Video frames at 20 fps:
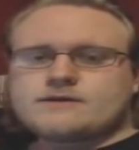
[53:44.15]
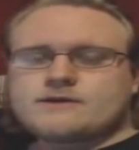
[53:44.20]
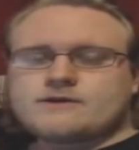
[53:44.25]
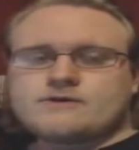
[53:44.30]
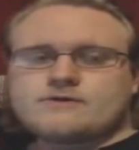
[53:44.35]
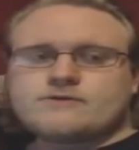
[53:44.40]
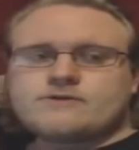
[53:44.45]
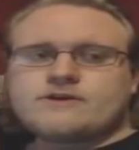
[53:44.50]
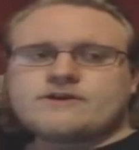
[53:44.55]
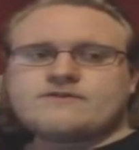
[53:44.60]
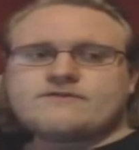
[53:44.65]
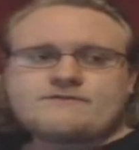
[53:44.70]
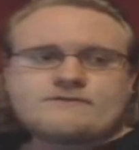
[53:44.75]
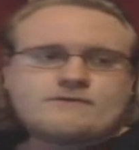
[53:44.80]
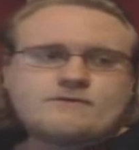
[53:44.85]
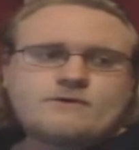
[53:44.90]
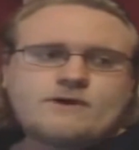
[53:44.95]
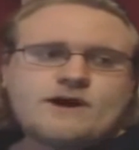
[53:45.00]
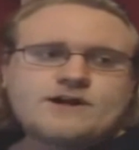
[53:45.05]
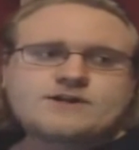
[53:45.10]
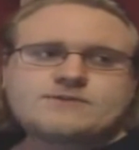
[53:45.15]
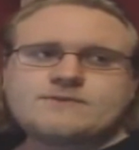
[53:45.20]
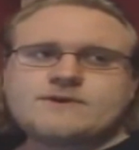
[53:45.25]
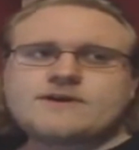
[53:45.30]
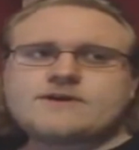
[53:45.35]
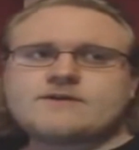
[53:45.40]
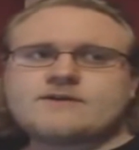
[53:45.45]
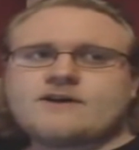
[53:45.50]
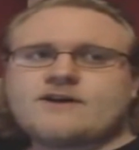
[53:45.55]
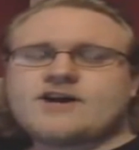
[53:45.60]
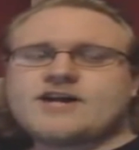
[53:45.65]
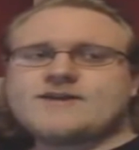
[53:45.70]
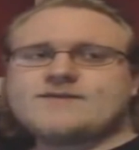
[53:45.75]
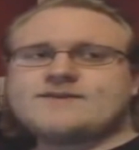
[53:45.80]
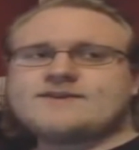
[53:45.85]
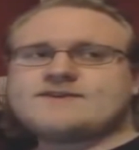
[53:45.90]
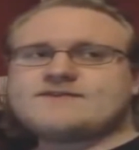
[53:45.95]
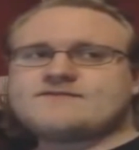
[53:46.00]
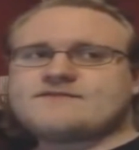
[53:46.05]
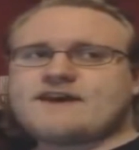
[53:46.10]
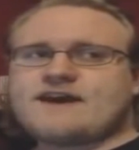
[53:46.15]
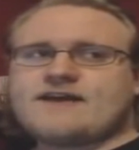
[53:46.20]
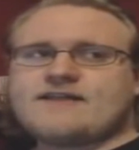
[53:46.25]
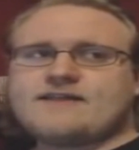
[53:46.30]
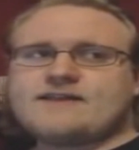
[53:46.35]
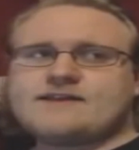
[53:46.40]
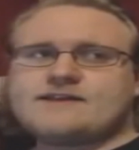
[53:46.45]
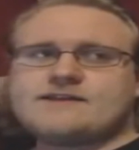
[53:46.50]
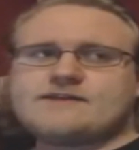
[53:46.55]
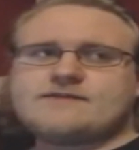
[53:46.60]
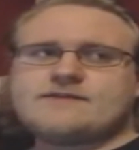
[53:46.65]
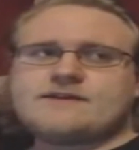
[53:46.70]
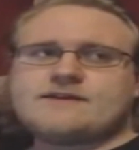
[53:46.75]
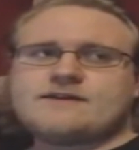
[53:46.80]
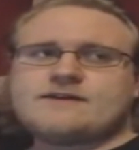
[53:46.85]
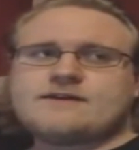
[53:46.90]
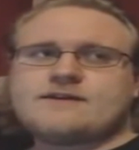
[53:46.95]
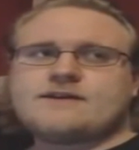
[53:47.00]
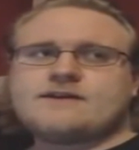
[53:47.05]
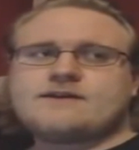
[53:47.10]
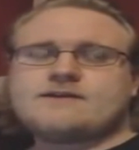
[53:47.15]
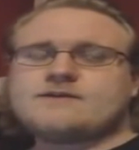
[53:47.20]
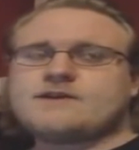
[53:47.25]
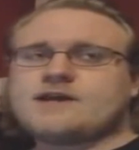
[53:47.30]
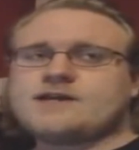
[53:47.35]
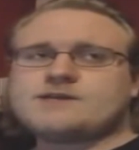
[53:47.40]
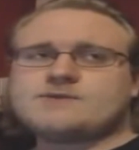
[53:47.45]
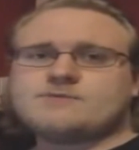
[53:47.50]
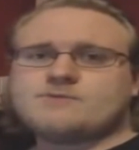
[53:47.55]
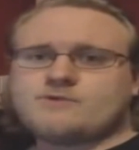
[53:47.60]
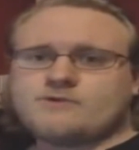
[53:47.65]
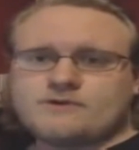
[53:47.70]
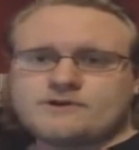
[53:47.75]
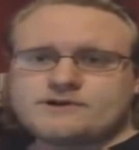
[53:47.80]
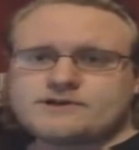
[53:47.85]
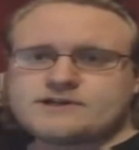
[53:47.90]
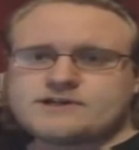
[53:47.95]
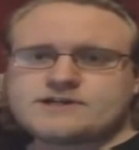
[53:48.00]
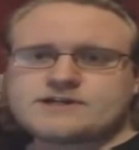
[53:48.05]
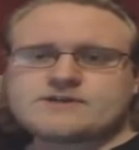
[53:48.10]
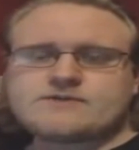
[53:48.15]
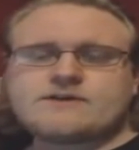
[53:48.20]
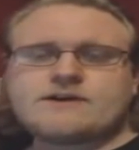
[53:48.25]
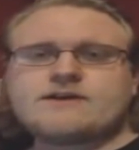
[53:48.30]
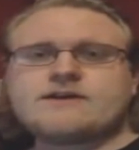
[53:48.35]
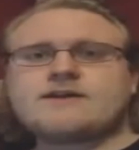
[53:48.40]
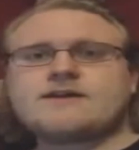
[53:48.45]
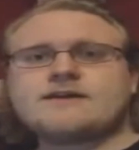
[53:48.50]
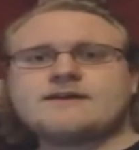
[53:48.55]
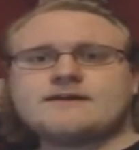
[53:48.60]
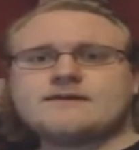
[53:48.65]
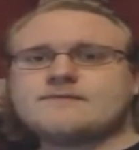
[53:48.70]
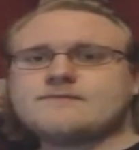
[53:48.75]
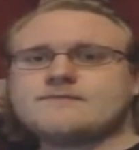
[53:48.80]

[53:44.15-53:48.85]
So if the watchmaker argument is valid, then it does more to discredit